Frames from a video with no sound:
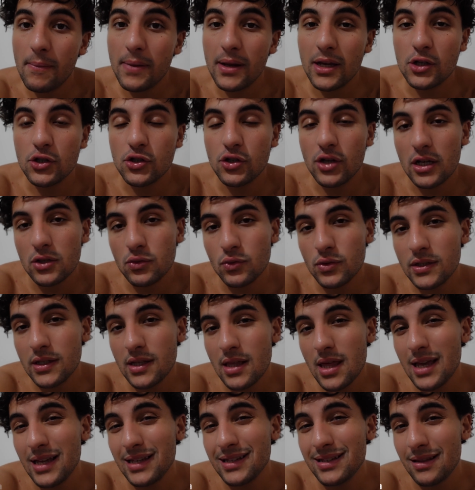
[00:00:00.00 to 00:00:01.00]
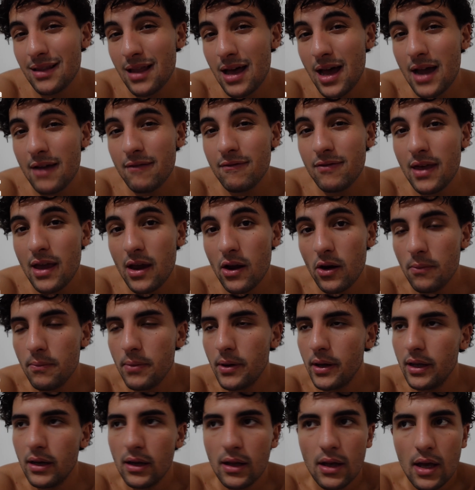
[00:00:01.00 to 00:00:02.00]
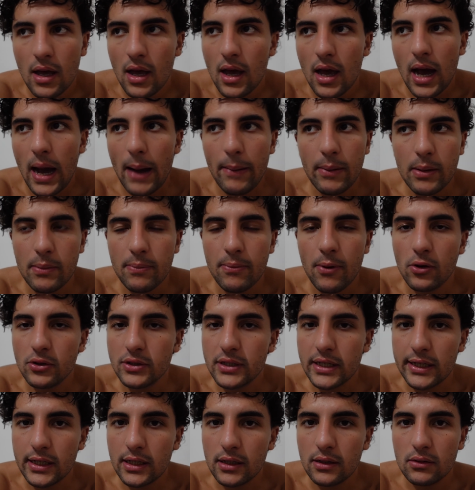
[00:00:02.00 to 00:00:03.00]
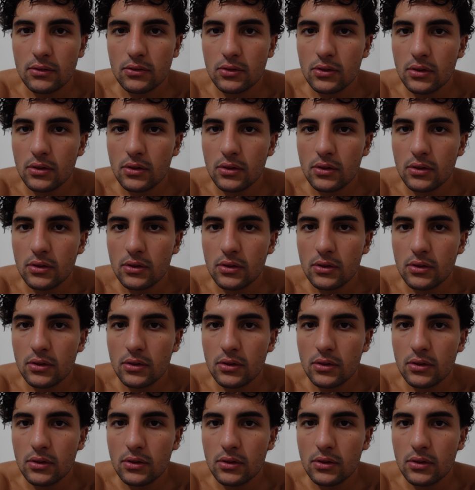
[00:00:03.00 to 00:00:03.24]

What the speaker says: because you guys will see things live there. But I'm gonna be posting